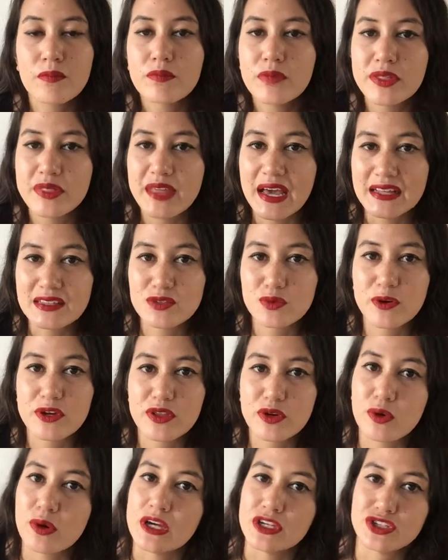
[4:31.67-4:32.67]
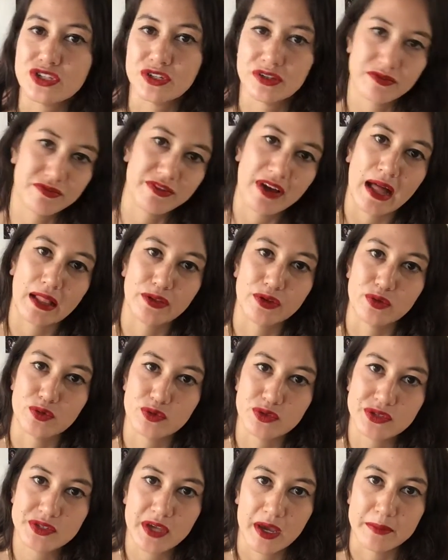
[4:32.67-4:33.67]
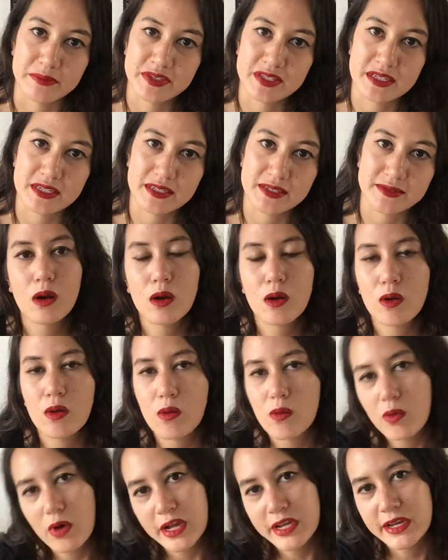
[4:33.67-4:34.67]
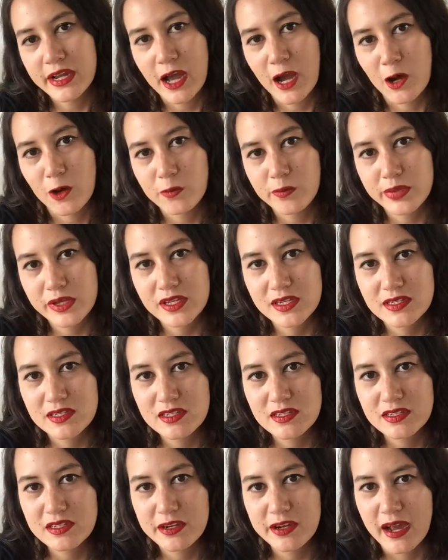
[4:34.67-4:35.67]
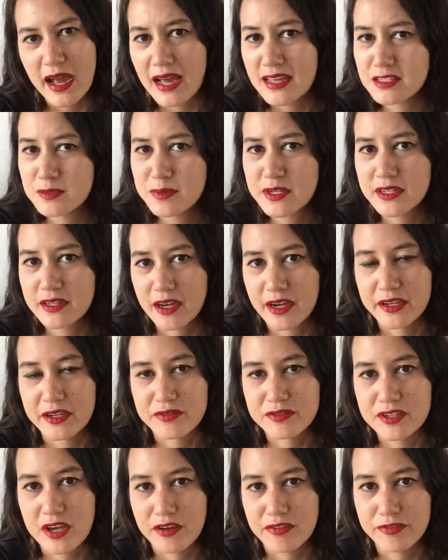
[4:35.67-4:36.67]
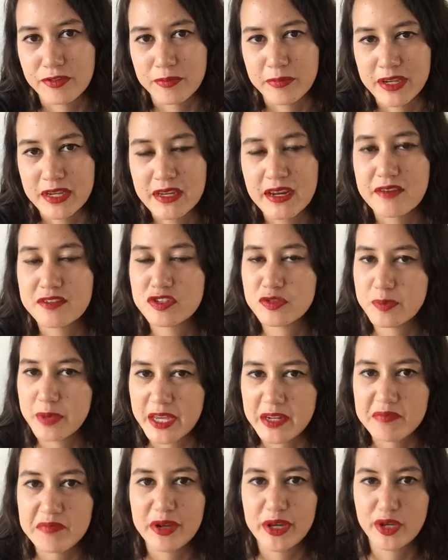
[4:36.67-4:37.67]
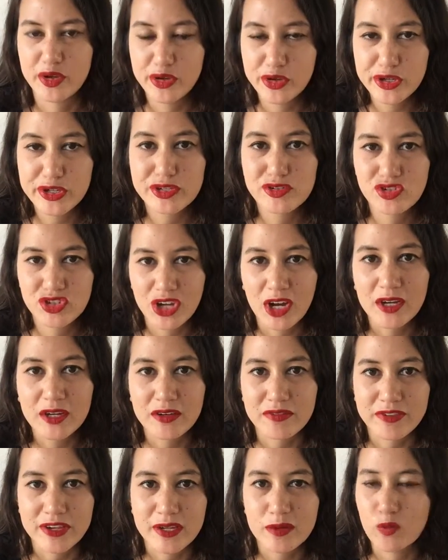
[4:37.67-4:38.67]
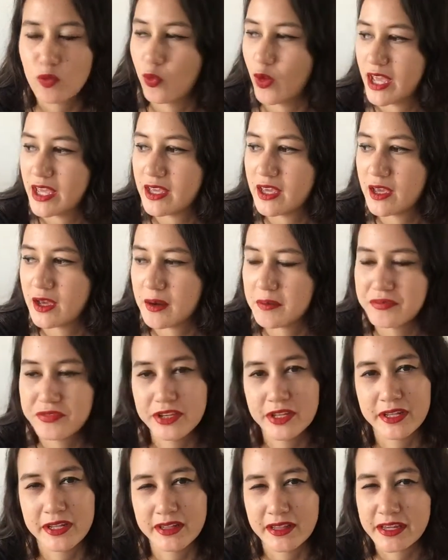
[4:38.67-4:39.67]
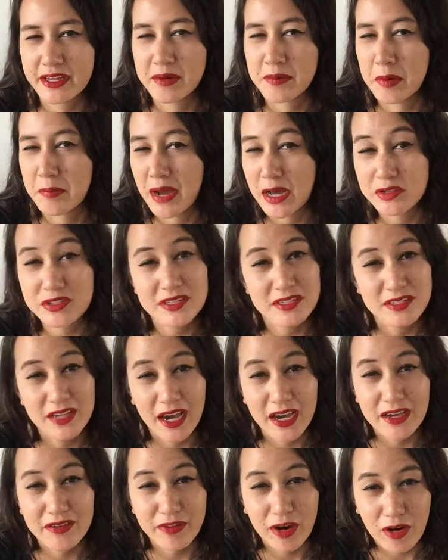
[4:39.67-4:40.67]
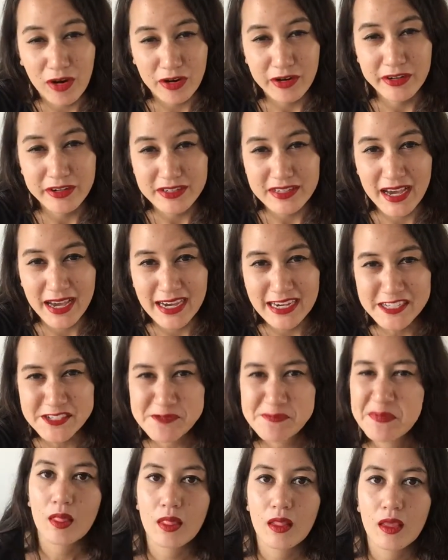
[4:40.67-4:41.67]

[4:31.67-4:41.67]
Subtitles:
But that's where the question of values comes in. Right now, because this year has been kind of tough for me and I've spent a good chunk of it waking up feeling like I'm about to die of a heart attack,